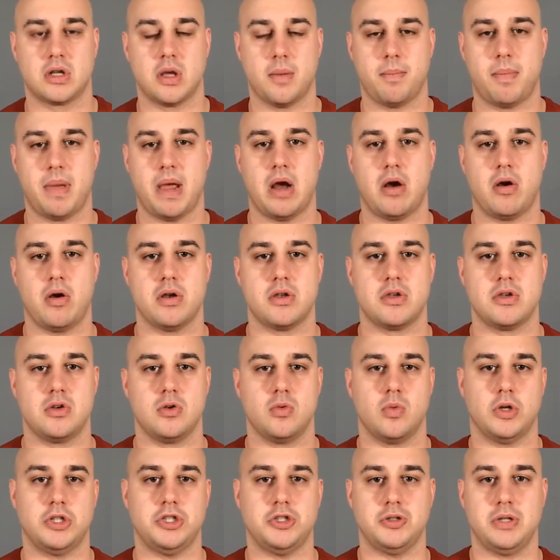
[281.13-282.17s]
Compare it to
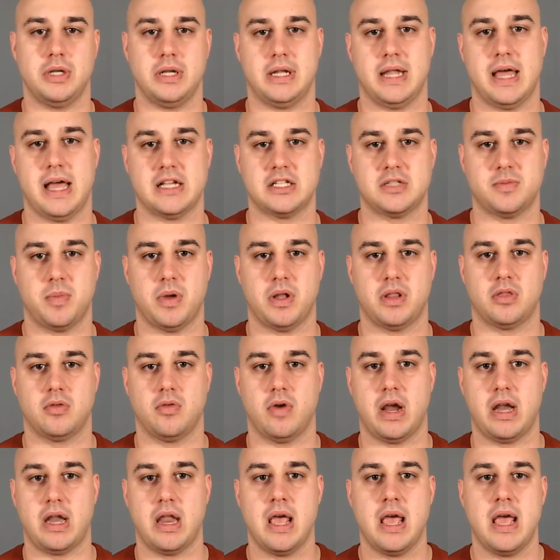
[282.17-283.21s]
what you did last month,
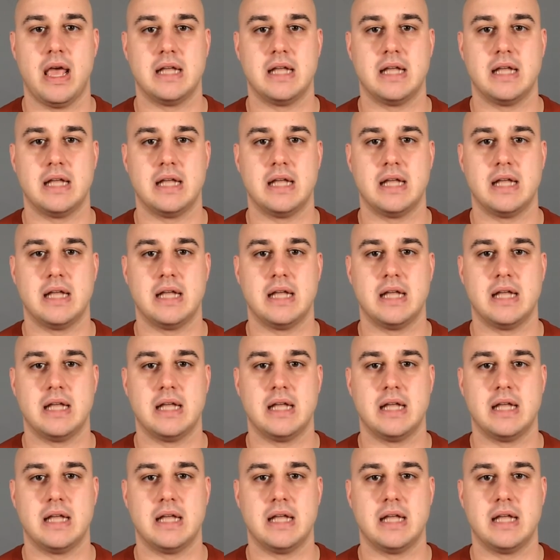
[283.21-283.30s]
right?